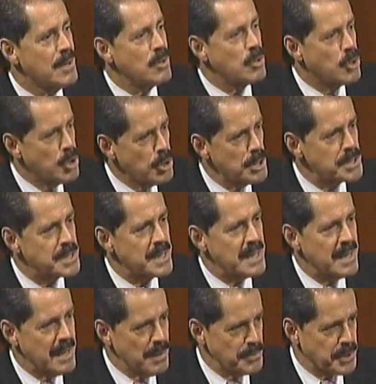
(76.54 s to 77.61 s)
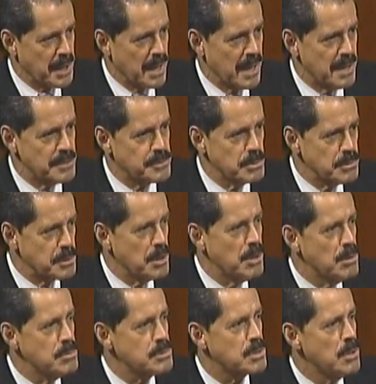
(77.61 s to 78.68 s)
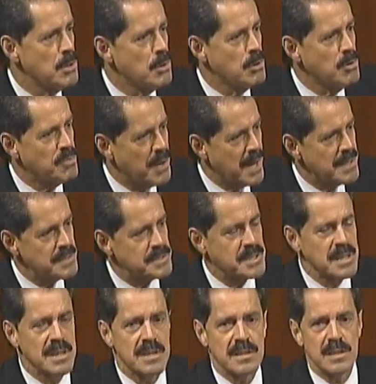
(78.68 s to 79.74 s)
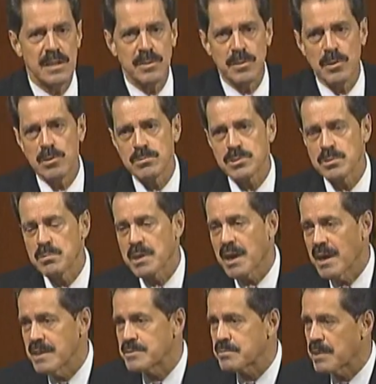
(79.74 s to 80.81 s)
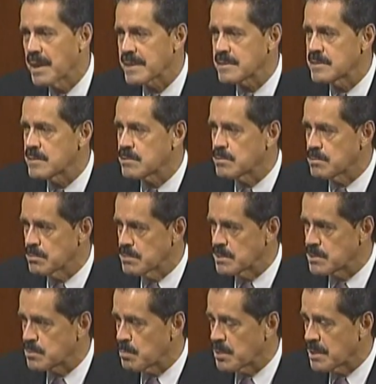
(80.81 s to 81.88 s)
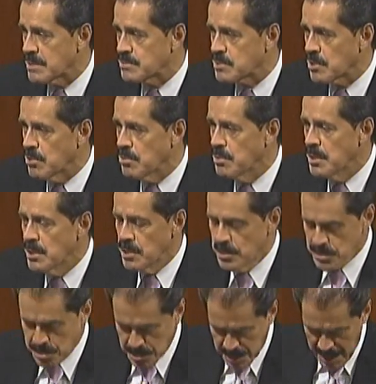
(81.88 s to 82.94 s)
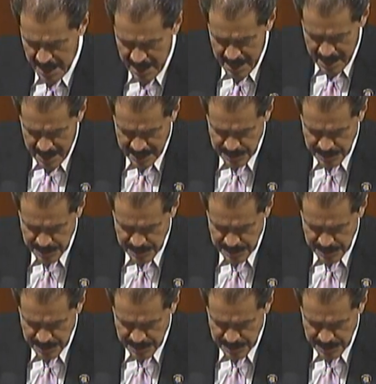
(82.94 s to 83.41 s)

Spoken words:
good health care to those who volunteered and those who were contracted to do this work. And so today I